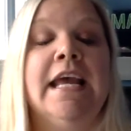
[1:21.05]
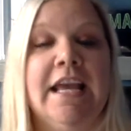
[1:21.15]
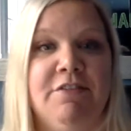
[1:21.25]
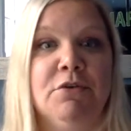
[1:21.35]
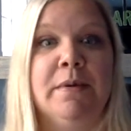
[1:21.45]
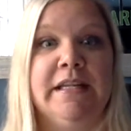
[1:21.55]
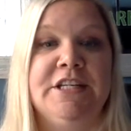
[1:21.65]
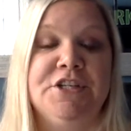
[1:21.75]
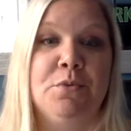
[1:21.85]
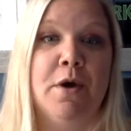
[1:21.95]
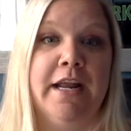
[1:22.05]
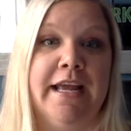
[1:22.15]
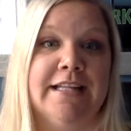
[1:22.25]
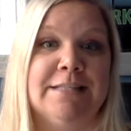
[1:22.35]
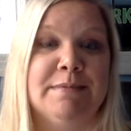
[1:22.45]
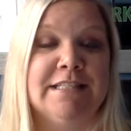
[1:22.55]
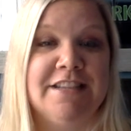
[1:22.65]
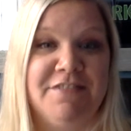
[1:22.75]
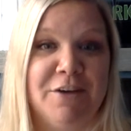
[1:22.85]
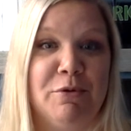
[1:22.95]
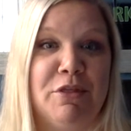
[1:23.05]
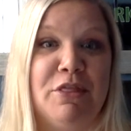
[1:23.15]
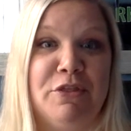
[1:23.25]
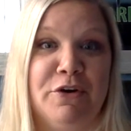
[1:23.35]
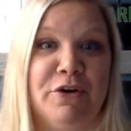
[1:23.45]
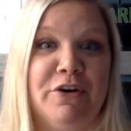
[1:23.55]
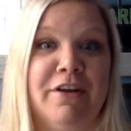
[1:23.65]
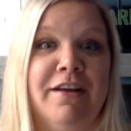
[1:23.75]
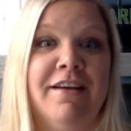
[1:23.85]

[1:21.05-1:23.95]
if you really do want to get specific with a third